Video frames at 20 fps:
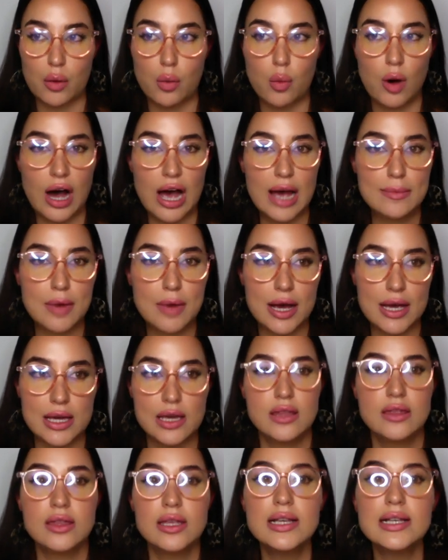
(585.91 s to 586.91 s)
why am I
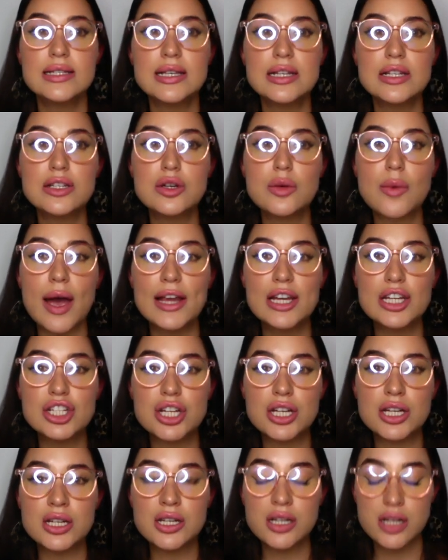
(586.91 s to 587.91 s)
in this
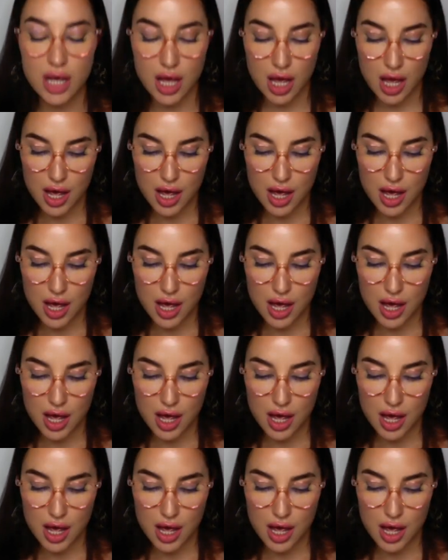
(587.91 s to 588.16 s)
situation?